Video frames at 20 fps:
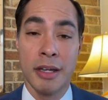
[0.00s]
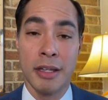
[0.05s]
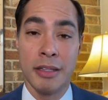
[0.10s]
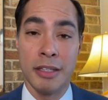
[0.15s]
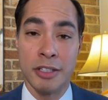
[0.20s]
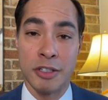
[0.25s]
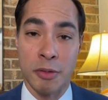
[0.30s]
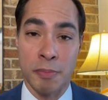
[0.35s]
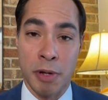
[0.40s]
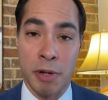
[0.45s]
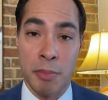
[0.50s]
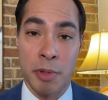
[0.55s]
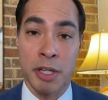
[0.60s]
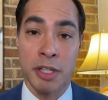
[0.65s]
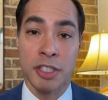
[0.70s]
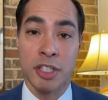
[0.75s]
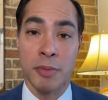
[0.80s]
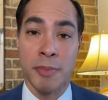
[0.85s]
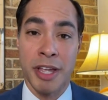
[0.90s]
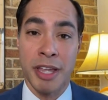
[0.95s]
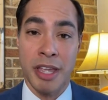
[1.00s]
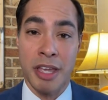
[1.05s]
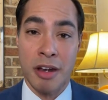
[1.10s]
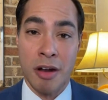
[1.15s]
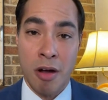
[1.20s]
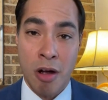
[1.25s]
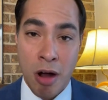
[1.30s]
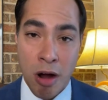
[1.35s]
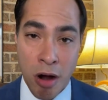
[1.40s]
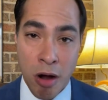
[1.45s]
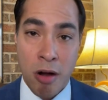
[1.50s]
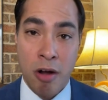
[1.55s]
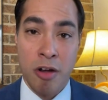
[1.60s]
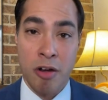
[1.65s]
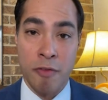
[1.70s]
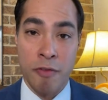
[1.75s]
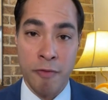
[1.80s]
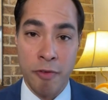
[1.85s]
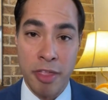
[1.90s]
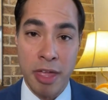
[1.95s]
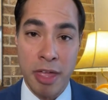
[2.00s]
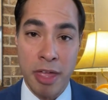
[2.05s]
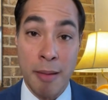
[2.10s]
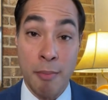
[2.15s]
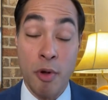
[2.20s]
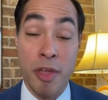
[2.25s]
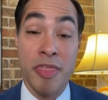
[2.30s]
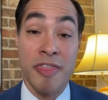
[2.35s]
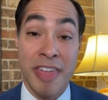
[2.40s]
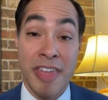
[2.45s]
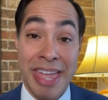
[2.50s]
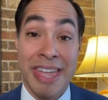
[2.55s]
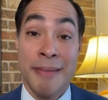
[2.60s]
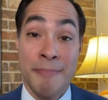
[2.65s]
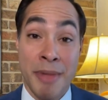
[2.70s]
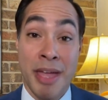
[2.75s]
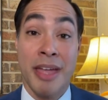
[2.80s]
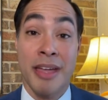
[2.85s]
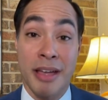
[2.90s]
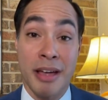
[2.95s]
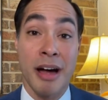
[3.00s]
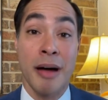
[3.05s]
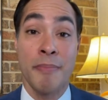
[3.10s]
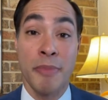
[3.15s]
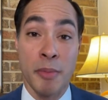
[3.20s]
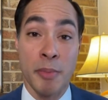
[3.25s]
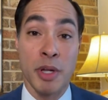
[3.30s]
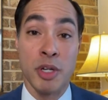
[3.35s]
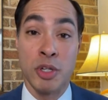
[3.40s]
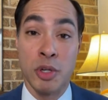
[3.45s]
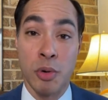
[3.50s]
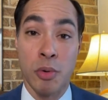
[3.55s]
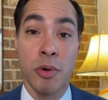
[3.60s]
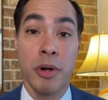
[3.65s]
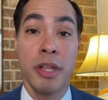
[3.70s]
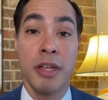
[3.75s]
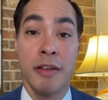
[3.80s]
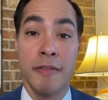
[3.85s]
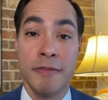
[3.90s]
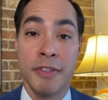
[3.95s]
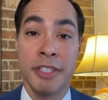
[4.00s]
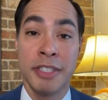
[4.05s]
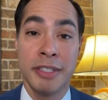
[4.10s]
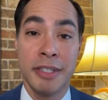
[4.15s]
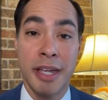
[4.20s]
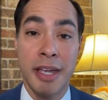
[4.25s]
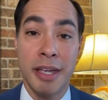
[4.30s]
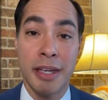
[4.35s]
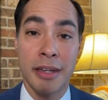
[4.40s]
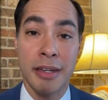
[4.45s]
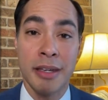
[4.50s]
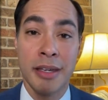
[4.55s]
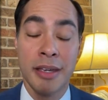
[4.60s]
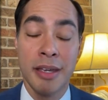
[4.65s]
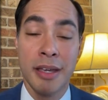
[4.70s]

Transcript: These Republicans are making it harder for them when they make up the majority of the state.